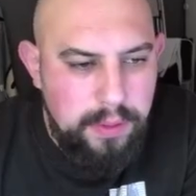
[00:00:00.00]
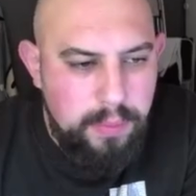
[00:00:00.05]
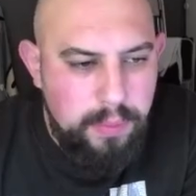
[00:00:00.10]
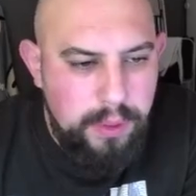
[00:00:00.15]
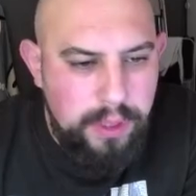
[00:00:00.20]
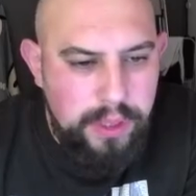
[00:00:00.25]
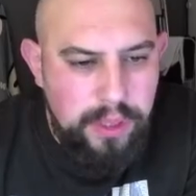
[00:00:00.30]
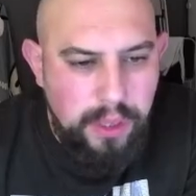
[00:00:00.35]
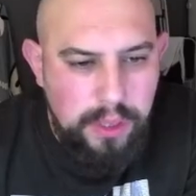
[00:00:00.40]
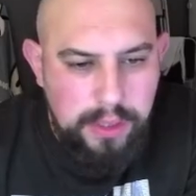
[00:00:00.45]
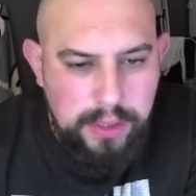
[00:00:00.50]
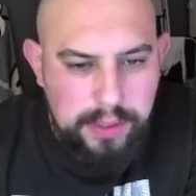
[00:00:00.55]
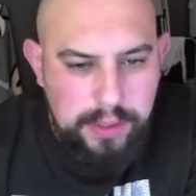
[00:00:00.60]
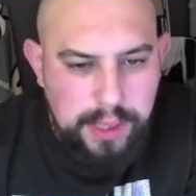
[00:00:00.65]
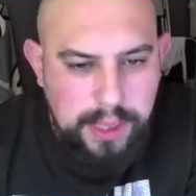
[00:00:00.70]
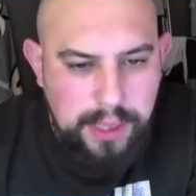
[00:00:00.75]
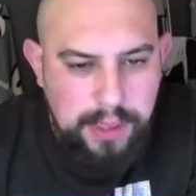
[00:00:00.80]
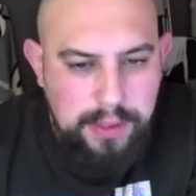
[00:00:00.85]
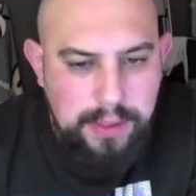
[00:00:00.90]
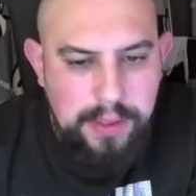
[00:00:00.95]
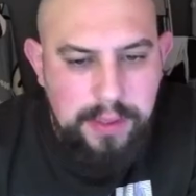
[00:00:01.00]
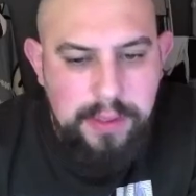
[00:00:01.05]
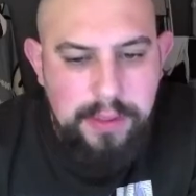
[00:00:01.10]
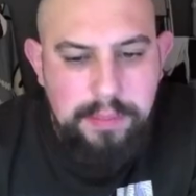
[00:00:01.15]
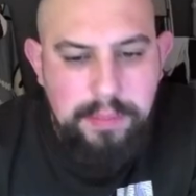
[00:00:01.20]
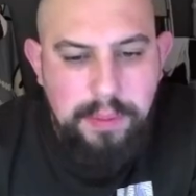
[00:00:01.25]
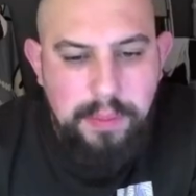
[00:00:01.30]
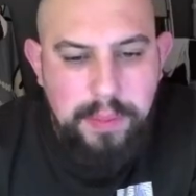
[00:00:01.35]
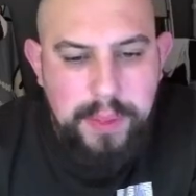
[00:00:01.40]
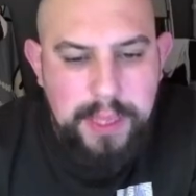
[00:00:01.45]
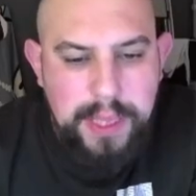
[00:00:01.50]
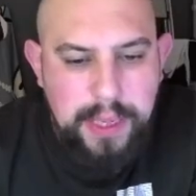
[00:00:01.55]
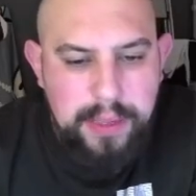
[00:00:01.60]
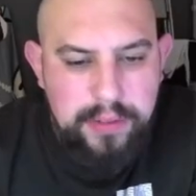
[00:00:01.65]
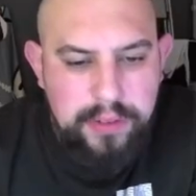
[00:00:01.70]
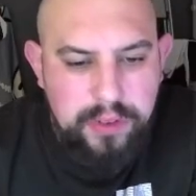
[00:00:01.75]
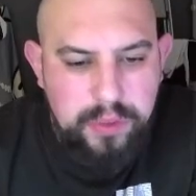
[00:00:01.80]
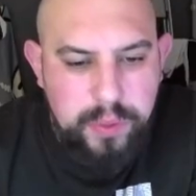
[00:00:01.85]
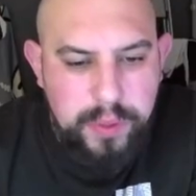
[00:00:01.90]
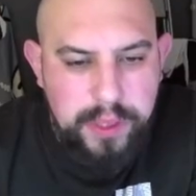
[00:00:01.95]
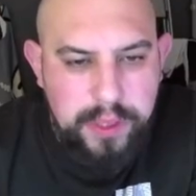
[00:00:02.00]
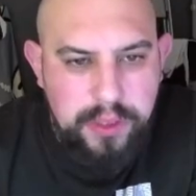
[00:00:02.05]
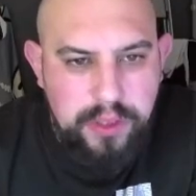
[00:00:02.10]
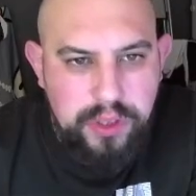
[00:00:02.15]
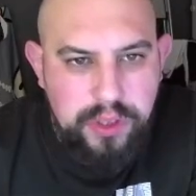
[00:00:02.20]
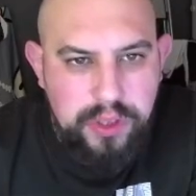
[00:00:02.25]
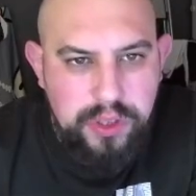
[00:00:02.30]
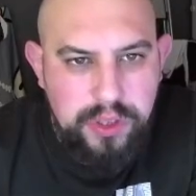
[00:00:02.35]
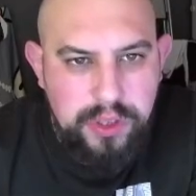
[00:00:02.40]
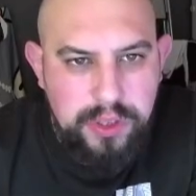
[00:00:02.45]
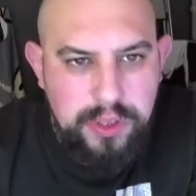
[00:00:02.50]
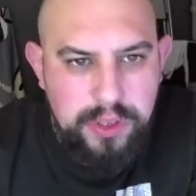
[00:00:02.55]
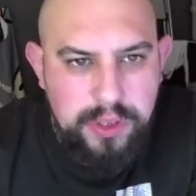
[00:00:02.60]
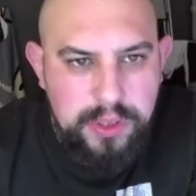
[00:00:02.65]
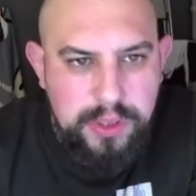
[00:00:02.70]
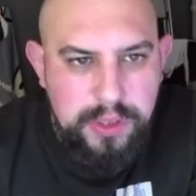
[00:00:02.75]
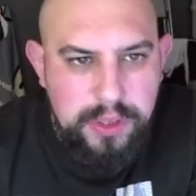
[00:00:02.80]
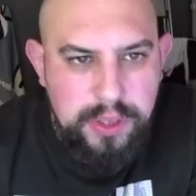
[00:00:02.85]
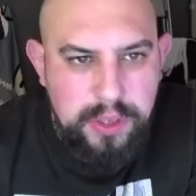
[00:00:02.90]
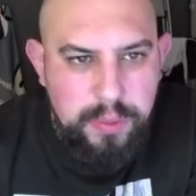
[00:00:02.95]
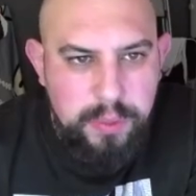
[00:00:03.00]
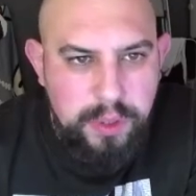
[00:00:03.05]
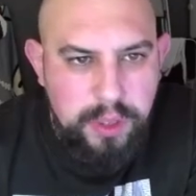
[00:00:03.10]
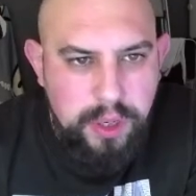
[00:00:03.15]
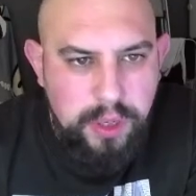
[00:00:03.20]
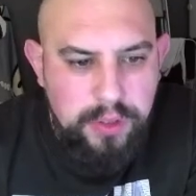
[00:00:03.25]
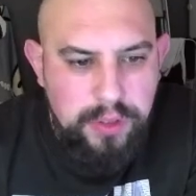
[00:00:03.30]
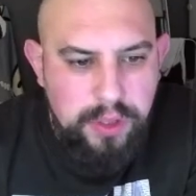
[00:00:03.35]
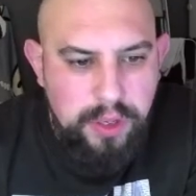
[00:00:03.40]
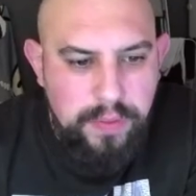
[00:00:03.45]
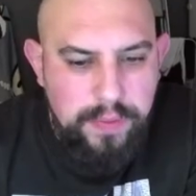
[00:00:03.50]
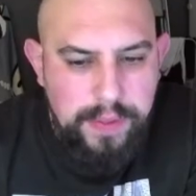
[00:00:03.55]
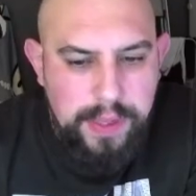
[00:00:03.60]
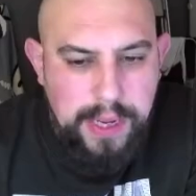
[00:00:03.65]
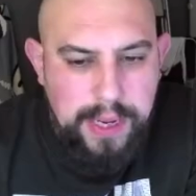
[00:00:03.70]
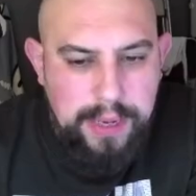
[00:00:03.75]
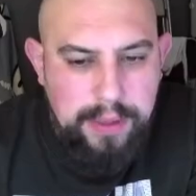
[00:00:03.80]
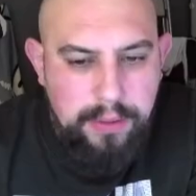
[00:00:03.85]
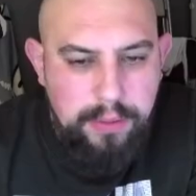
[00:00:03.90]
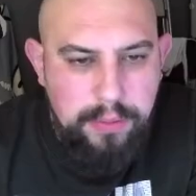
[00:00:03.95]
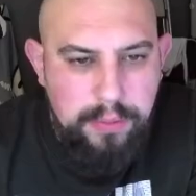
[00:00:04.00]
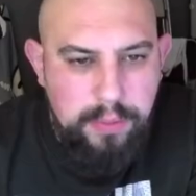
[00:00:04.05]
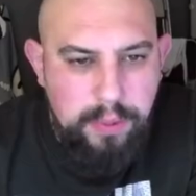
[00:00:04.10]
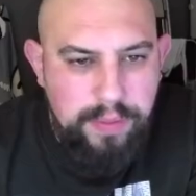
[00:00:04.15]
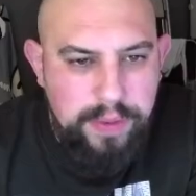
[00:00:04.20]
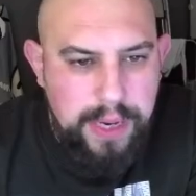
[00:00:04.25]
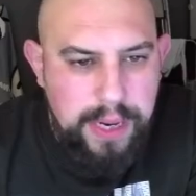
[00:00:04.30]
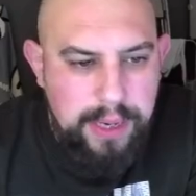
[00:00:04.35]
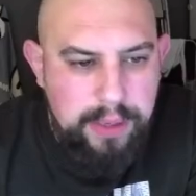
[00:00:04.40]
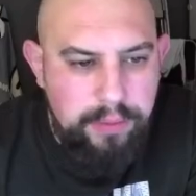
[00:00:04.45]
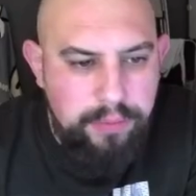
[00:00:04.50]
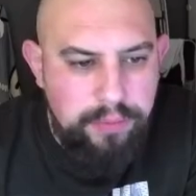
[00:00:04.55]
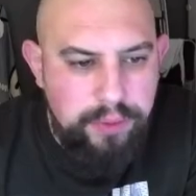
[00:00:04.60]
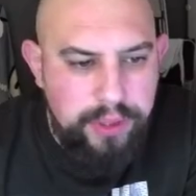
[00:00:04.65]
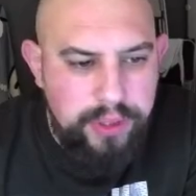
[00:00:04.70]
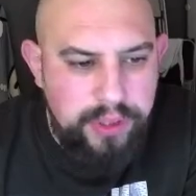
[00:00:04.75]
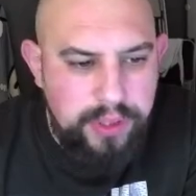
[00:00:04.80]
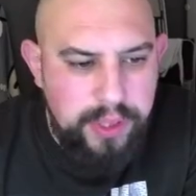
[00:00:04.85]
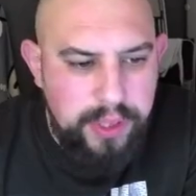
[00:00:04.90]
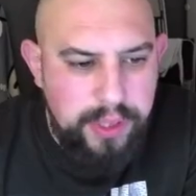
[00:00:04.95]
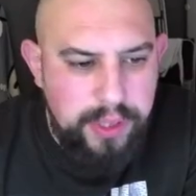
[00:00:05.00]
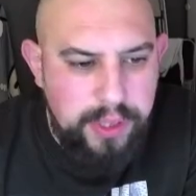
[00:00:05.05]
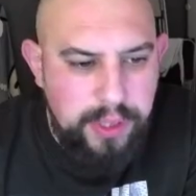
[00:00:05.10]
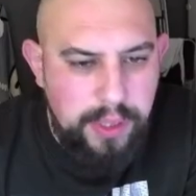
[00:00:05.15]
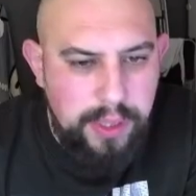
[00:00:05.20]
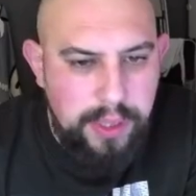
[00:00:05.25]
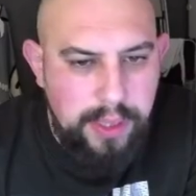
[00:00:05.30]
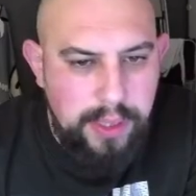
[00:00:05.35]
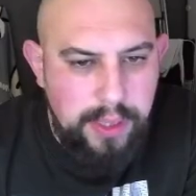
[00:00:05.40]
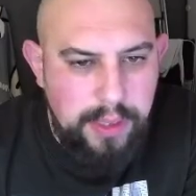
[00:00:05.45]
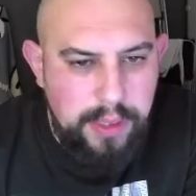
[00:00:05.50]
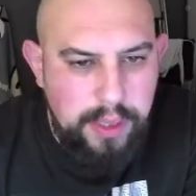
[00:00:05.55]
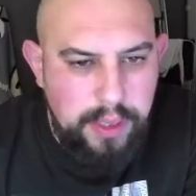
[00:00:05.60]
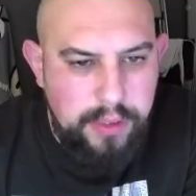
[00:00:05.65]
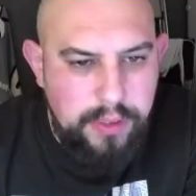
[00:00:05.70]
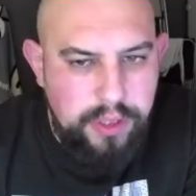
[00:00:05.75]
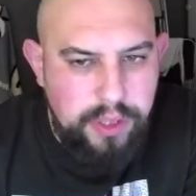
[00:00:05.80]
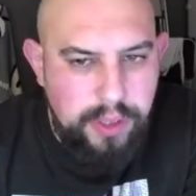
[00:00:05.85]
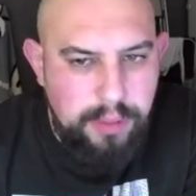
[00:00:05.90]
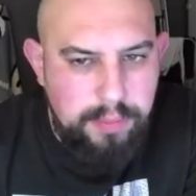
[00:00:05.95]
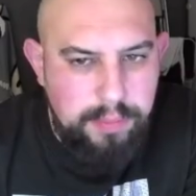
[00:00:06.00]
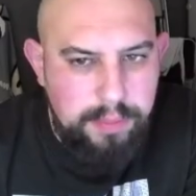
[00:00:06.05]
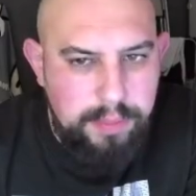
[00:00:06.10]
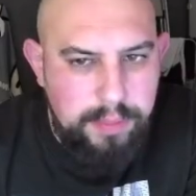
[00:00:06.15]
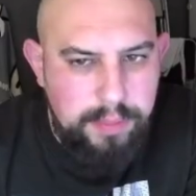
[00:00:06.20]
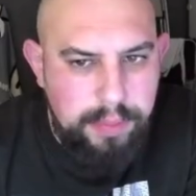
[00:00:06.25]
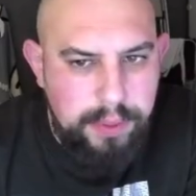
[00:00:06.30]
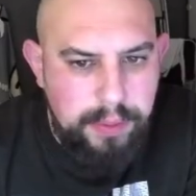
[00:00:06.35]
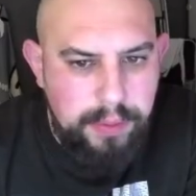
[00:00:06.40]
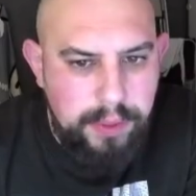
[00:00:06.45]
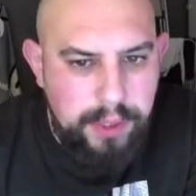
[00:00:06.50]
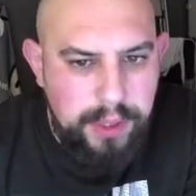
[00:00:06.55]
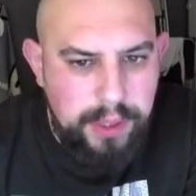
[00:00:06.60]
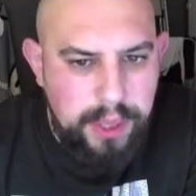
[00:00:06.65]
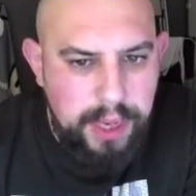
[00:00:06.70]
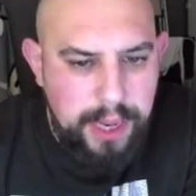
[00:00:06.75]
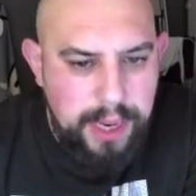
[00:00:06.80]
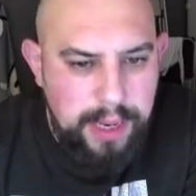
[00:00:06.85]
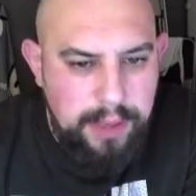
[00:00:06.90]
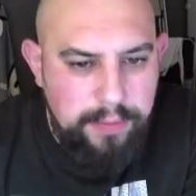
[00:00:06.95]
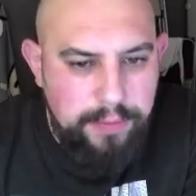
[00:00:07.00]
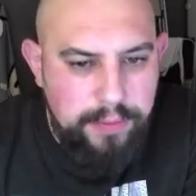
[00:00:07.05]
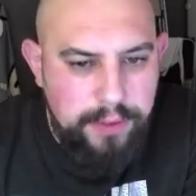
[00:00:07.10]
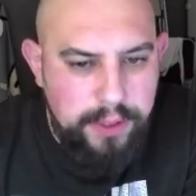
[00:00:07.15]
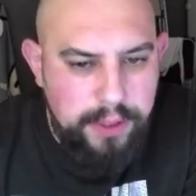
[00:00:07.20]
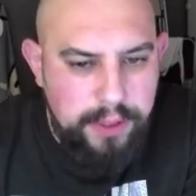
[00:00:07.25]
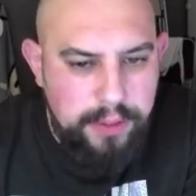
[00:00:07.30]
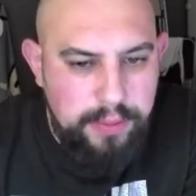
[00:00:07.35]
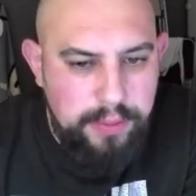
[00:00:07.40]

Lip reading: we can't attack, but we can switch. We can't knock that out without risking a Garchomp, but we're gonna have to.